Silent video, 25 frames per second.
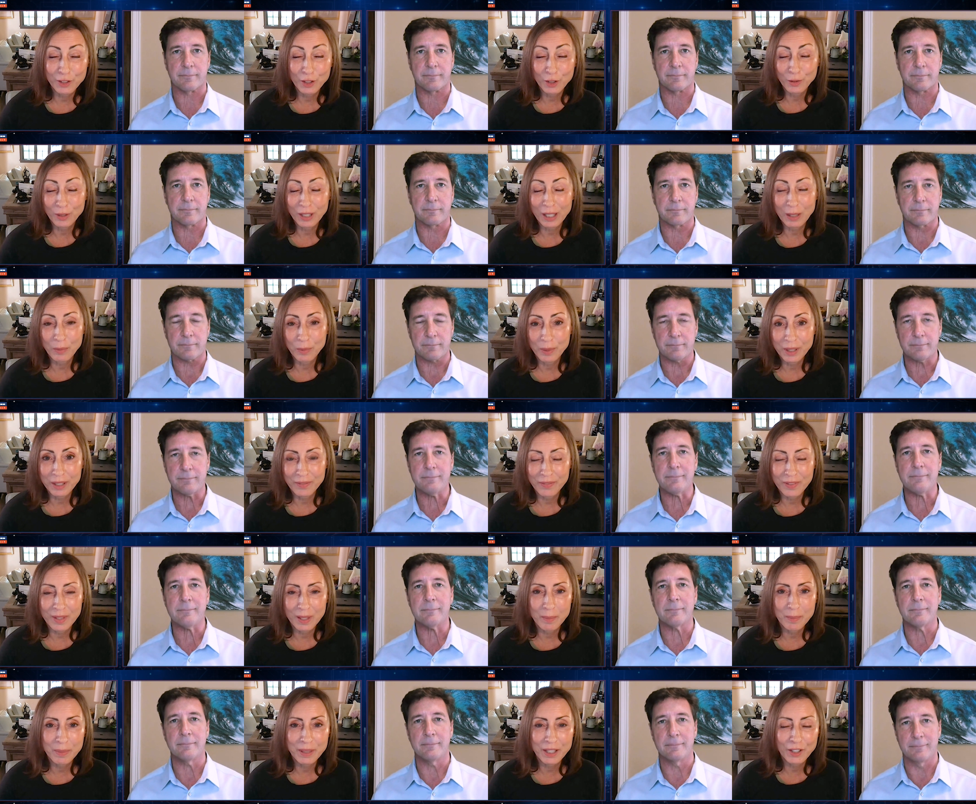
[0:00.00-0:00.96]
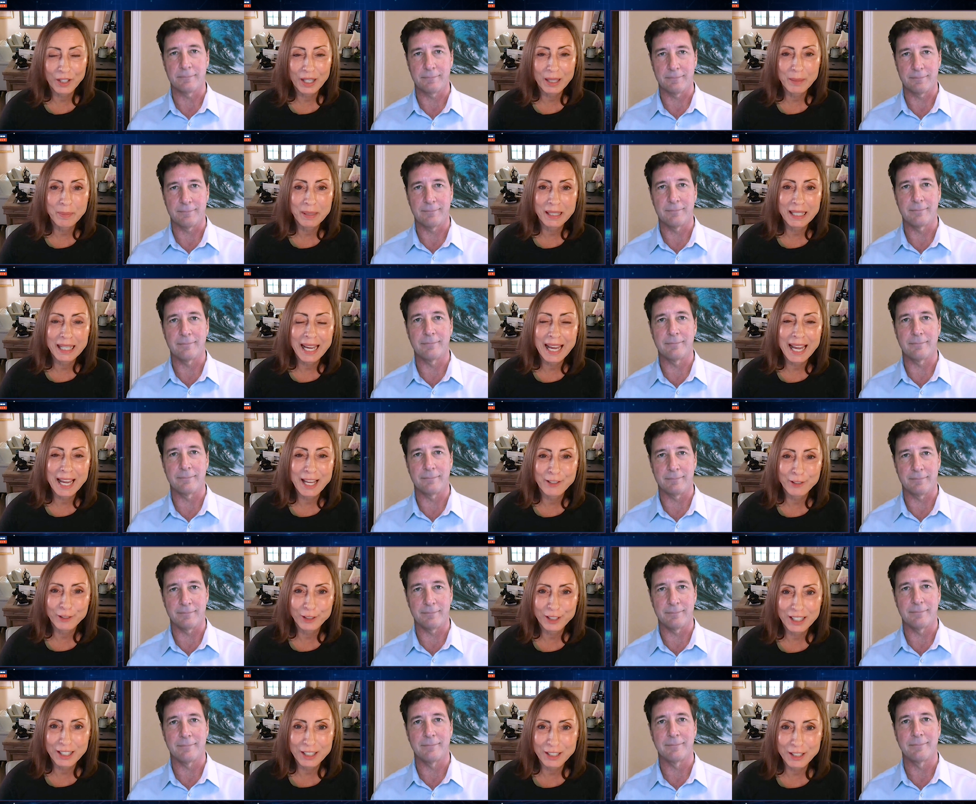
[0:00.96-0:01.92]
Speaker 1: you don't get rid of them, but they're being
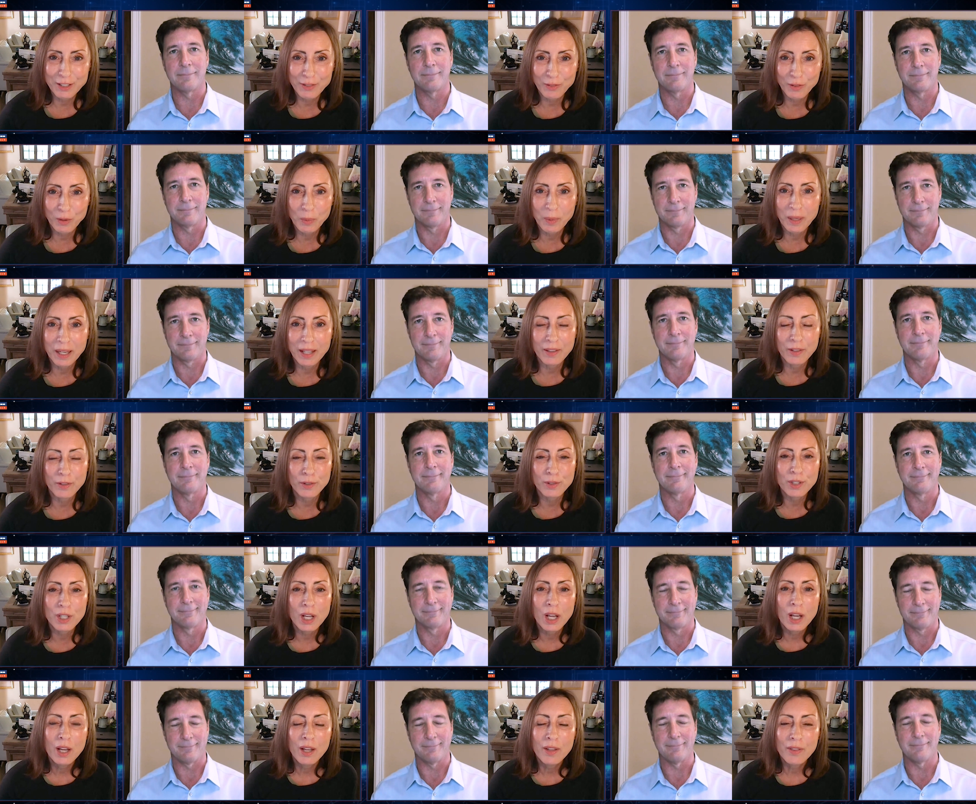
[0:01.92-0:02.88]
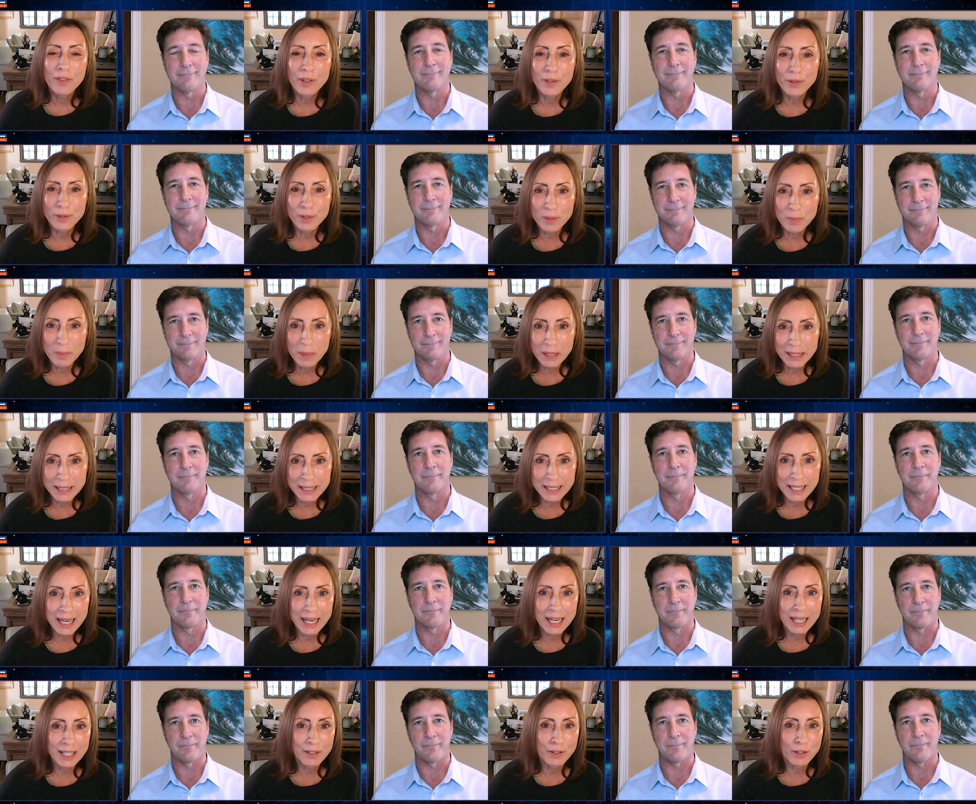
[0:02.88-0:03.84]
handled in a different way. Those those
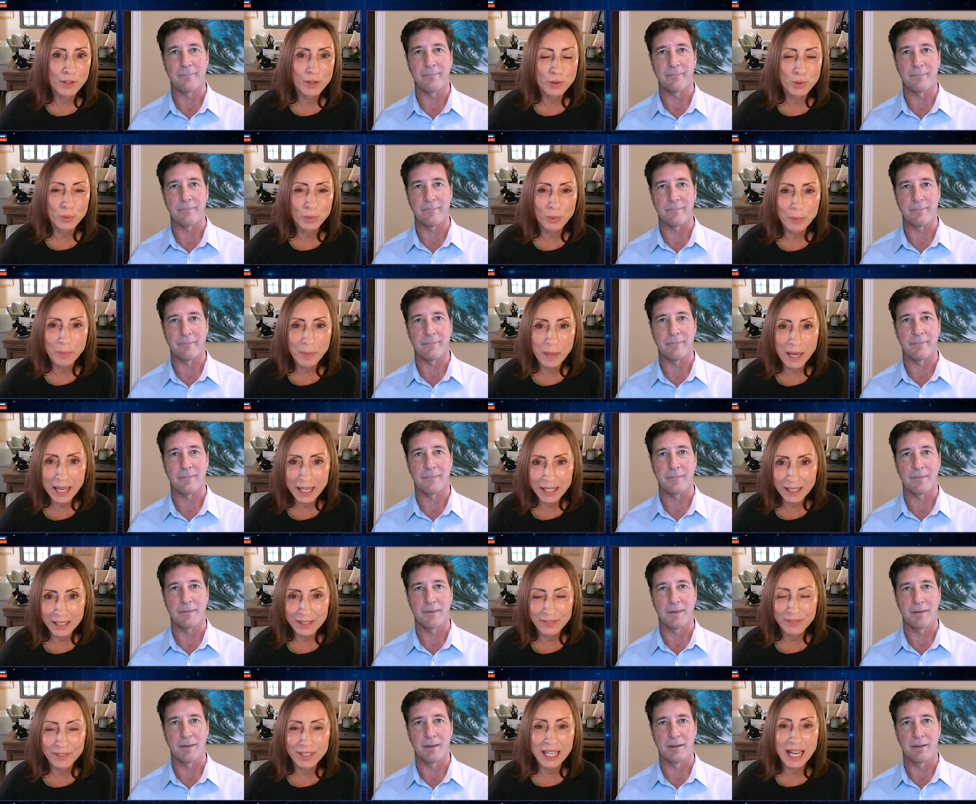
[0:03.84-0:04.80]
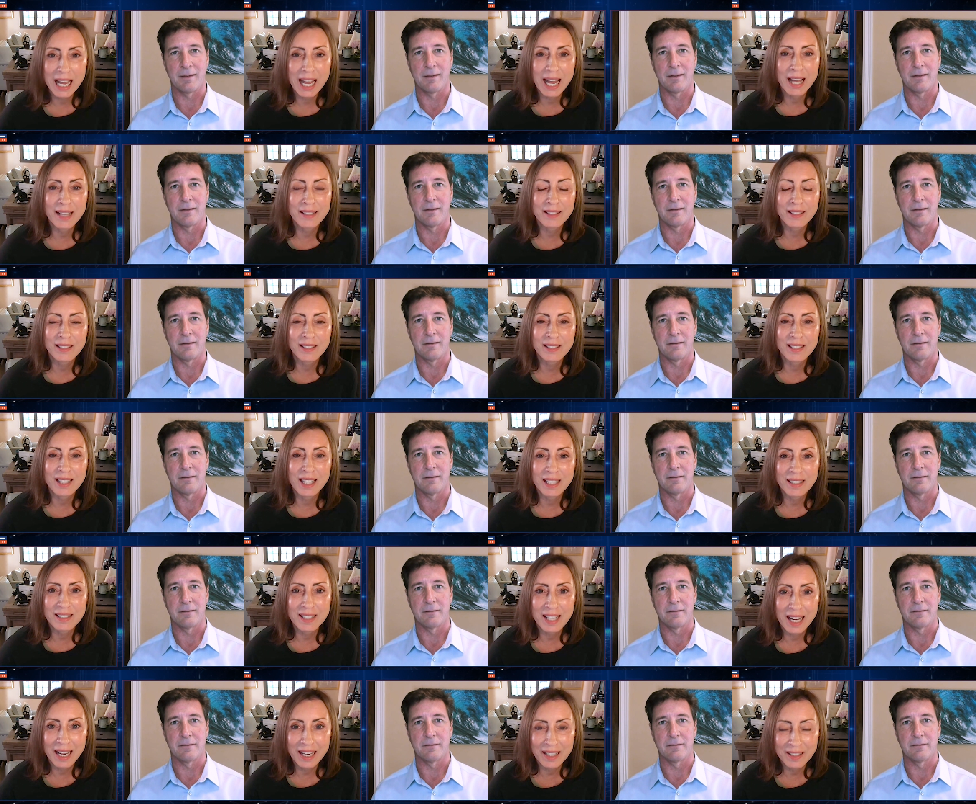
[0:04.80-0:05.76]
mundane, those repetitive tasks
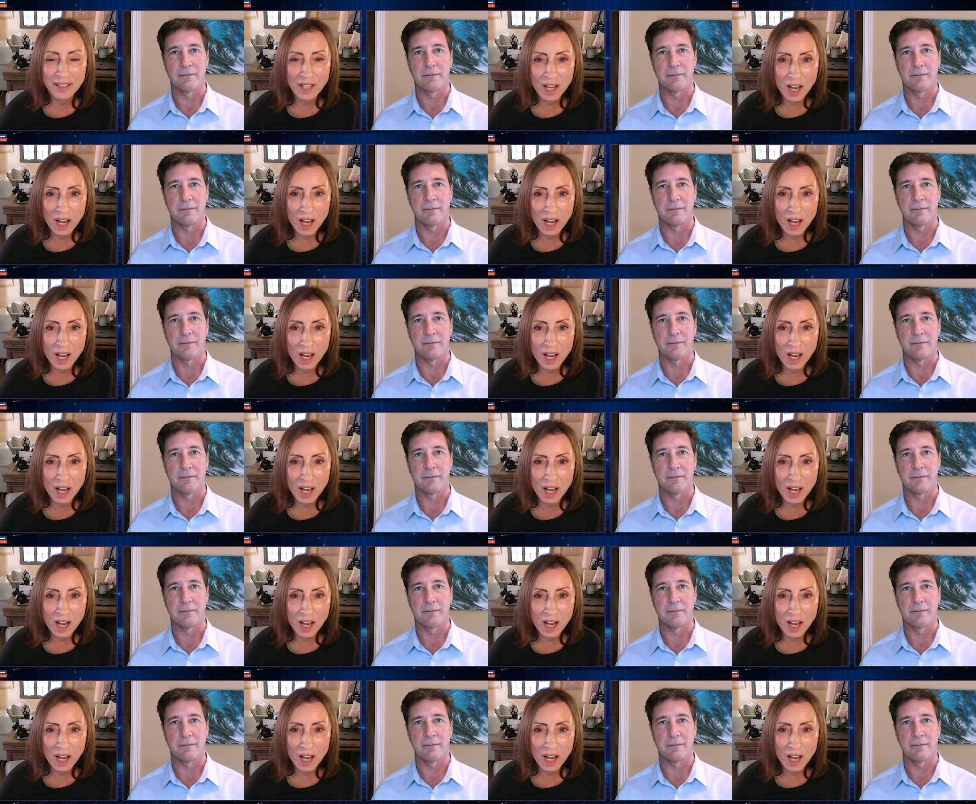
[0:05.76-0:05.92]
that take